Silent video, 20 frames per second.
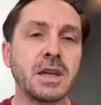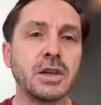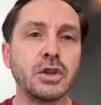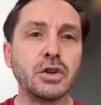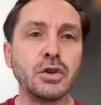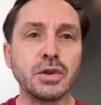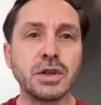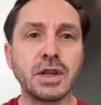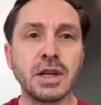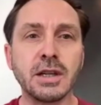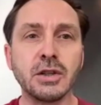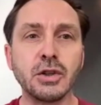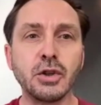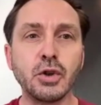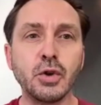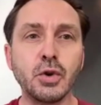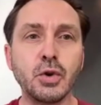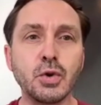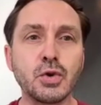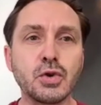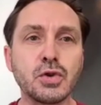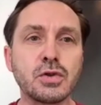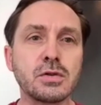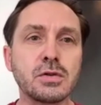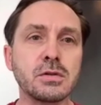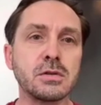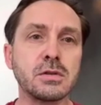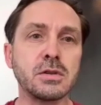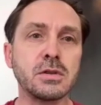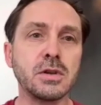You can use
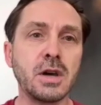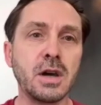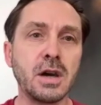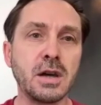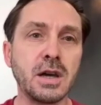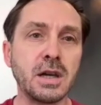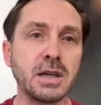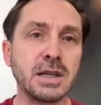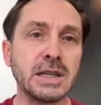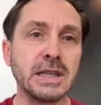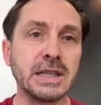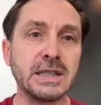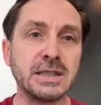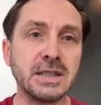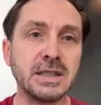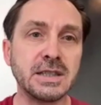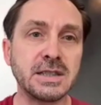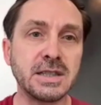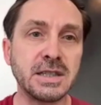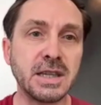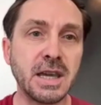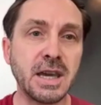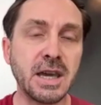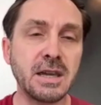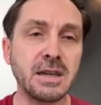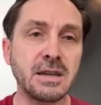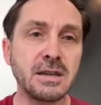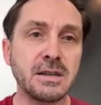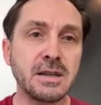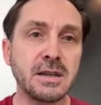uh, E D T
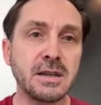A.